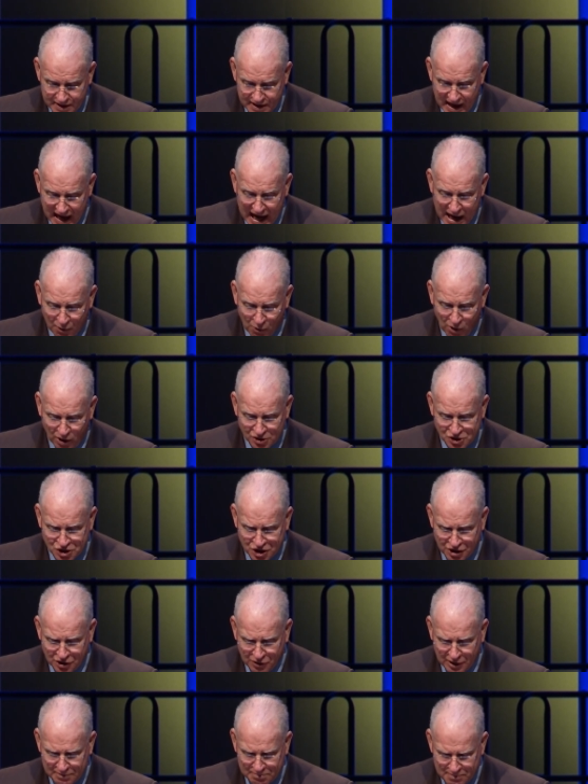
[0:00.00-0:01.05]
I want you
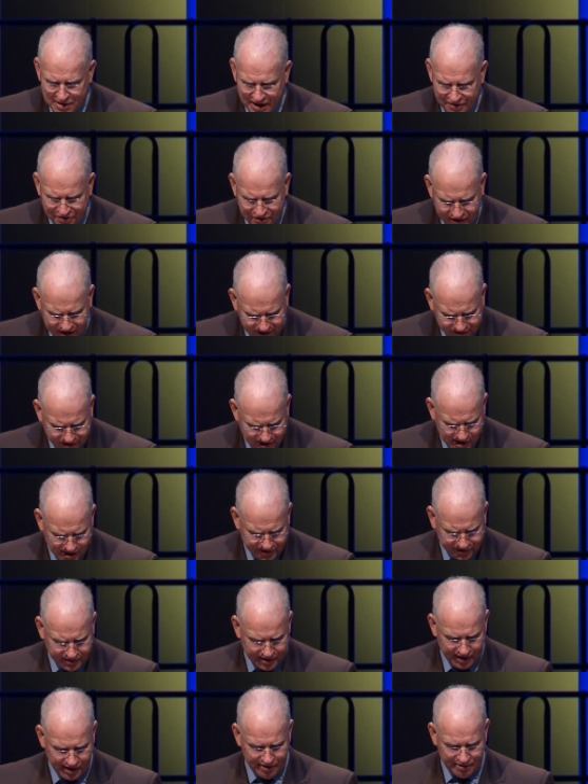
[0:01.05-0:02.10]
to admit this
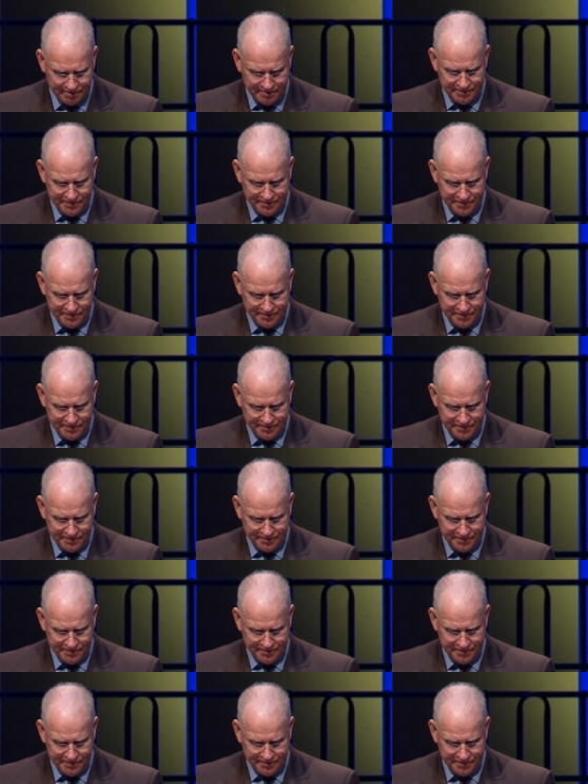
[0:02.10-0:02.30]
also